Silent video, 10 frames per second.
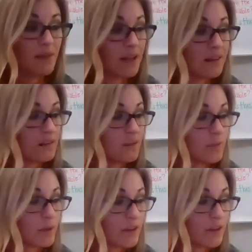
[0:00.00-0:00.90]
my little
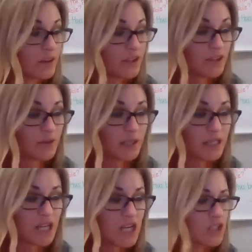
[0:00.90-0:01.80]
brother,
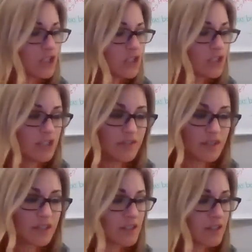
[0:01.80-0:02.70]
Huey,
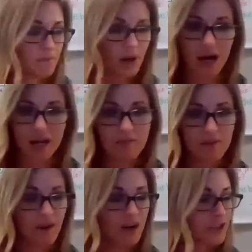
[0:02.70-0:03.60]
shiver to the bottom
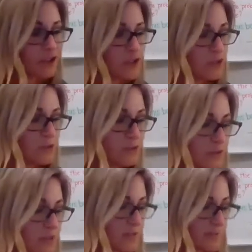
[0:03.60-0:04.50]
of our
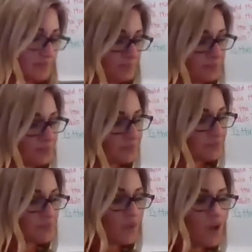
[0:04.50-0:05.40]
shoes.
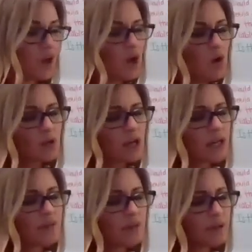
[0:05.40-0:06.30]
What
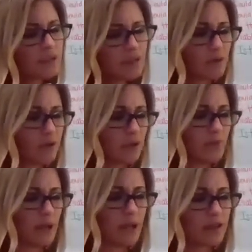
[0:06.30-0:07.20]
kind of pudding will you
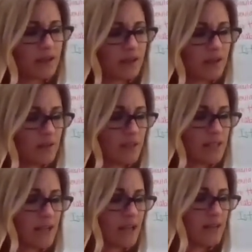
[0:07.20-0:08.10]
make? Huey
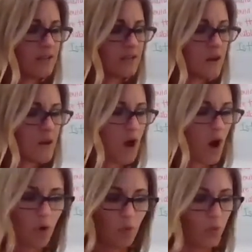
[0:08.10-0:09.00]
said.
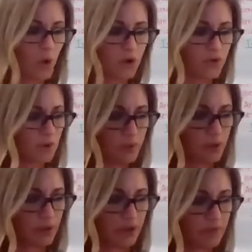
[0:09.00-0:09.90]
A wonderful
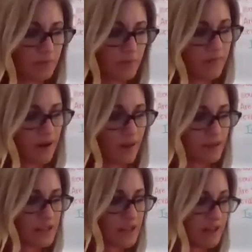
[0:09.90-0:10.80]
pudding, my father
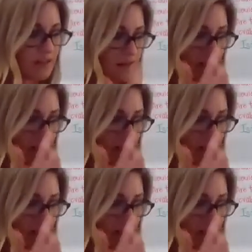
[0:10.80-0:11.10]
said.